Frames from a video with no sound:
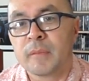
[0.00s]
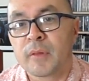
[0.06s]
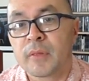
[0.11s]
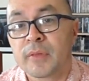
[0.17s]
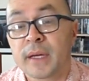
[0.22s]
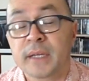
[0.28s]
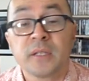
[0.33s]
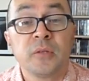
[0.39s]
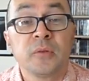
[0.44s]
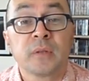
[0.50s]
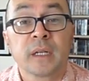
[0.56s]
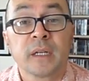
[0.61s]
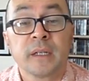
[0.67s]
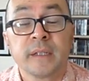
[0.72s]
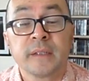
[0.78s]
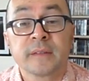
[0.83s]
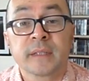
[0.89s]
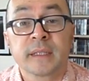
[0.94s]
Thank you
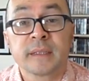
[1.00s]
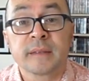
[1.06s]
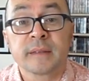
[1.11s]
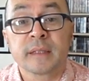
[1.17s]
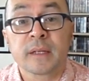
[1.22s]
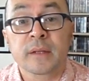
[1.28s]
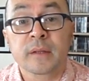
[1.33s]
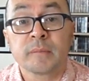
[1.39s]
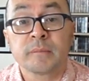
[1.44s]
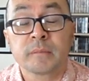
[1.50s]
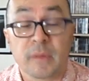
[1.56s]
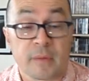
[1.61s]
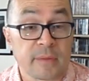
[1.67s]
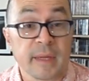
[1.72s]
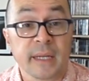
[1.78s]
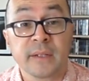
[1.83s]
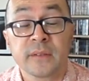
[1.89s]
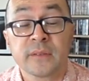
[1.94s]
guys, and
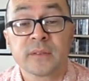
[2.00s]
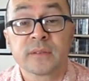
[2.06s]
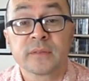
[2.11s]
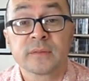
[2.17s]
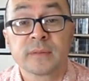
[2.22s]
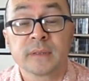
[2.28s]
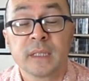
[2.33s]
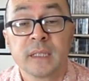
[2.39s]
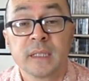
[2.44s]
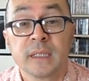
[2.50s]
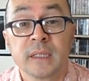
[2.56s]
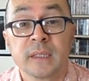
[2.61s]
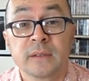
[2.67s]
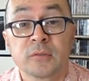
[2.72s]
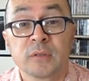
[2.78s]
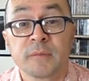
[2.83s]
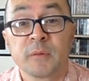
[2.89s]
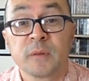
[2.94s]
thanks
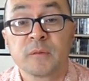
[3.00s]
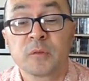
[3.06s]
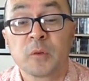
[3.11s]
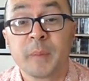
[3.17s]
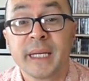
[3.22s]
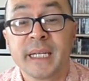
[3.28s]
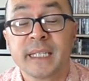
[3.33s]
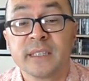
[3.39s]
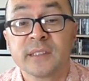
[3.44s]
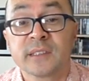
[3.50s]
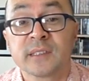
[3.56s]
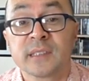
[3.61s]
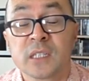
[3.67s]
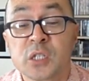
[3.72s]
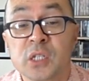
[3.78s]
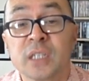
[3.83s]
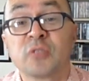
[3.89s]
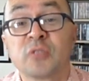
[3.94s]
to everyone for making it
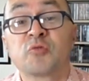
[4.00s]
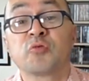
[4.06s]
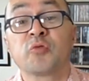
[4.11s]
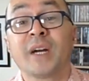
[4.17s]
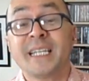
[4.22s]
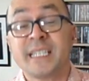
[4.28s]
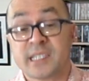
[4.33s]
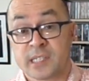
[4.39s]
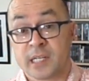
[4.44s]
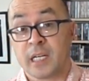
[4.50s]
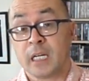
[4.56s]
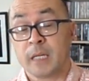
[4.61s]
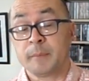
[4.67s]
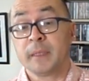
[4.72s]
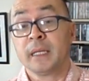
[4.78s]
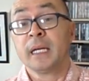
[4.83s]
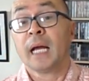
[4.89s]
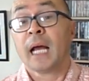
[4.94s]
such a great
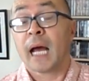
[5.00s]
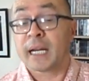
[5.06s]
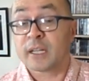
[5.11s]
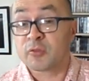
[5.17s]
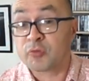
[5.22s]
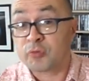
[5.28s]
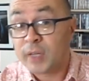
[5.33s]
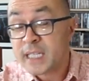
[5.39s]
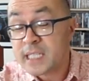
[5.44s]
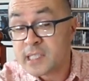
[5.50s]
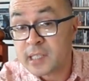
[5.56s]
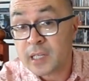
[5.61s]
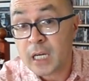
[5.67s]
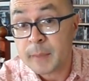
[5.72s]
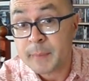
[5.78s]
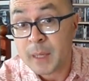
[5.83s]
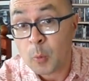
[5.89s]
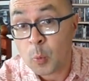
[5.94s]
time, and a great
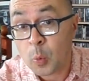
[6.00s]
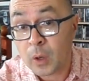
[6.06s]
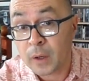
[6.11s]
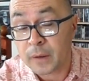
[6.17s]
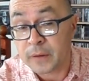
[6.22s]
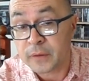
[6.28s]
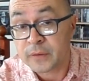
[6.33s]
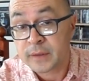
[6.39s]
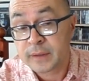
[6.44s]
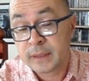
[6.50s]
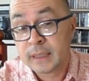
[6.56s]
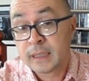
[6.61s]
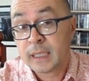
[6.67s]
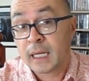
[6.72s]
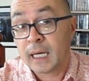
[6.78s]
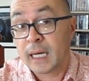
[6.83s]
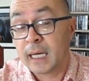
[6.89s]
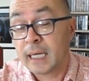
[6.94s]
time it was.
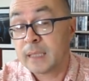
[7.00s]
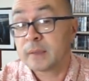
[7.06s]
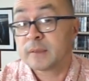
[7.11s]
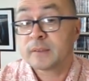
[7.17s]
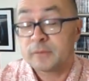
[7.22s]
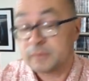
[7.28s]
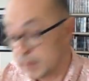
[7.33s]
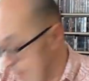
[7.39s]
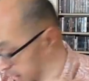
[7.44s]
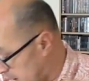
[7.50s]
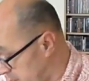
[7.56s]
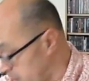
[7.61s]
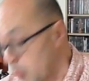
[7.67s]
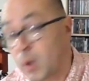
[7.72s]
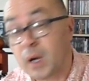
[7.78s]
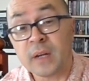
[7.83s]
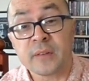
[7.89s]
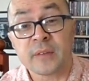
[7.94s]
And fun enough,
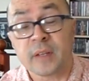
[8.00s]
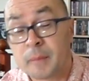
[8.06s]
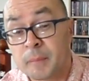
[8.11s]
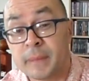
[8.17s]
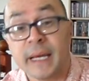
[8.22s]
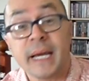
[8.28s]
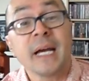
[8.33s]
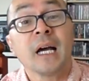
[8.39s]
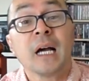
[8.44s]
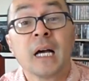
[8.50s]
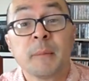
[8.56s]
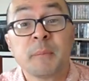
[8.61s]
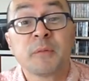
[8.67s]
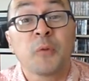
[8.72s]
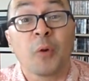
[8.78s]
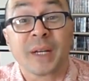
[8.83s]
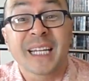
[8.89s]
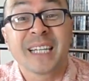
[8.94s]
while I was up there,
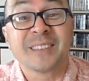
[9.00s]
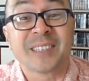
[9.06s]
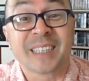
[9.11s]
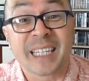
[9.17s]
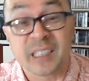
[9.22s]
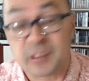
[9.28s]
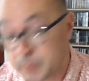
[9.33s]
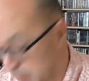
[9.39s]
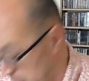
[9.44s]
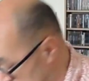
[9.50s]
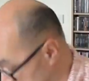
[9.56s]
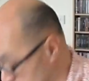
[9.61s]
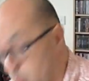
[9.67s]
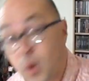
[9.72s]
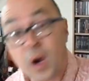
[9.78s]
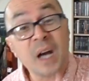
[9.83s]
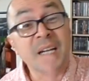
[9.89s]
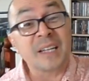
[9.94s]
before I get into the Kiss bootleg,
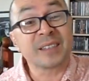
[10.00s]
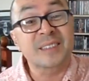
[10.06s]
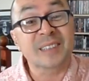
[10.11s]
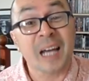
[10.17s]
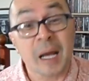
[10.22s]
while I was